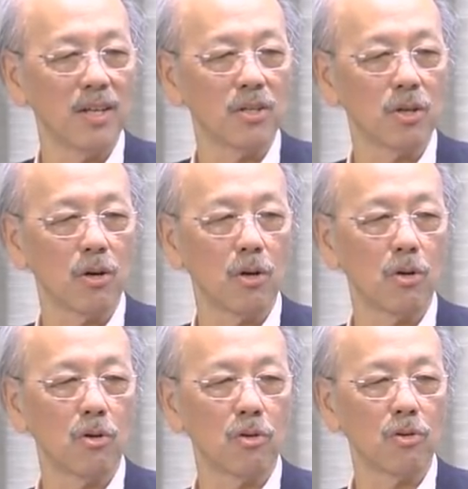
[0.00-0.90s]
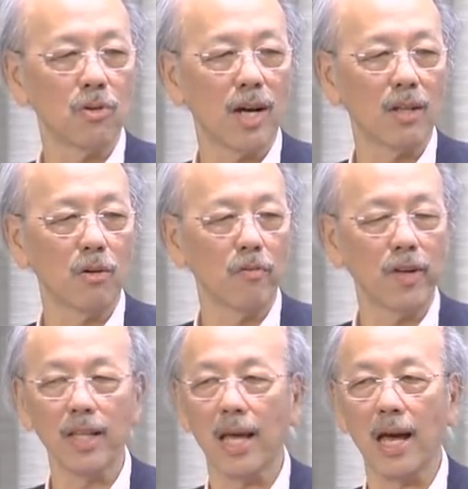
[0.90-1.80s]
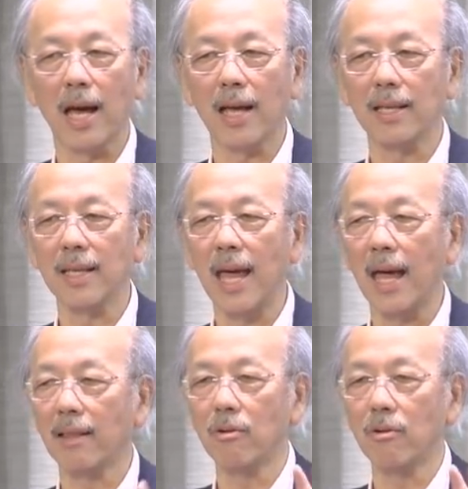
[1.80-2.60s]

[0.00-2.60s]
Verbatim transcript: So I don't think there are yet,